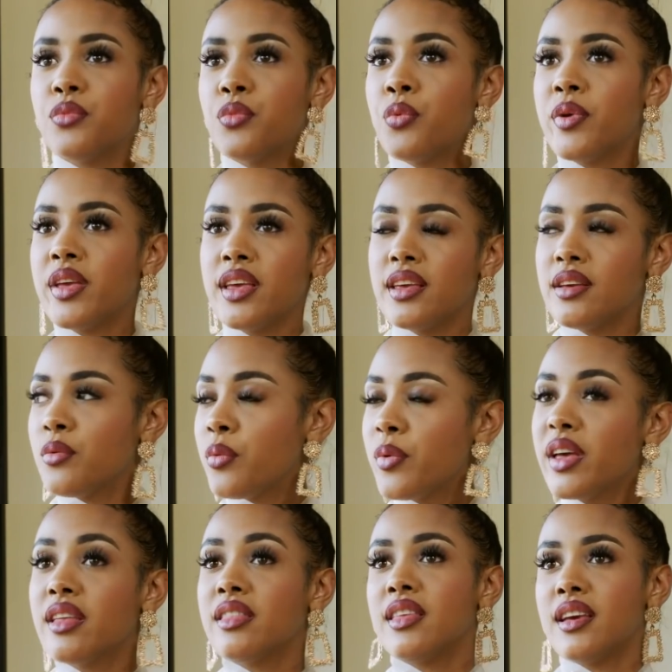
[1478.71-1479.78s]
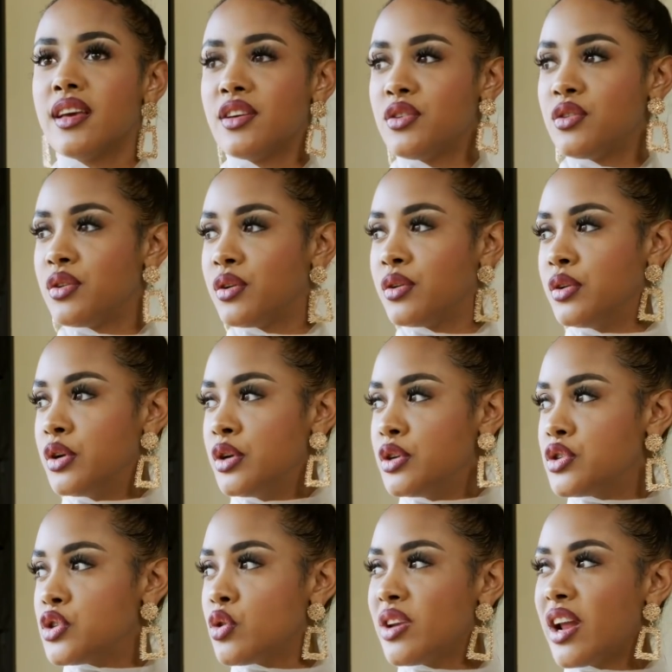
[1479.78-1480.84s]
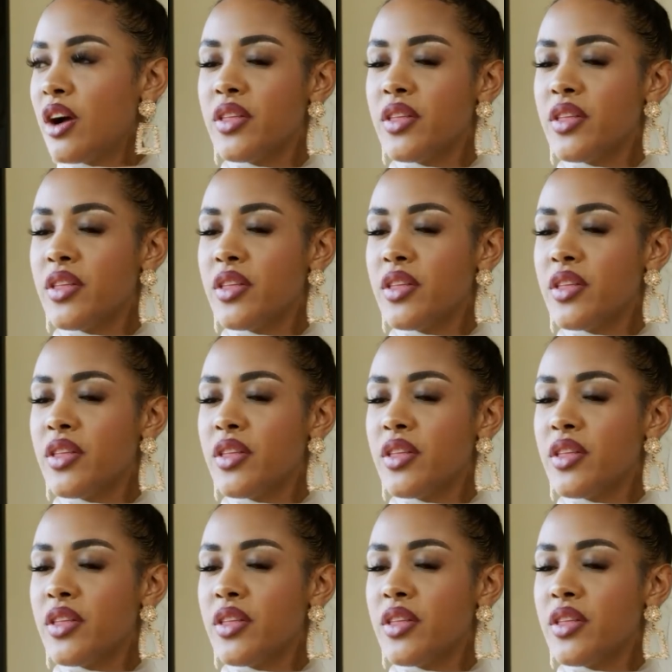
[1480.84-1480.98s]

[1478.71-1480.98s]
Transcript: we are there, So now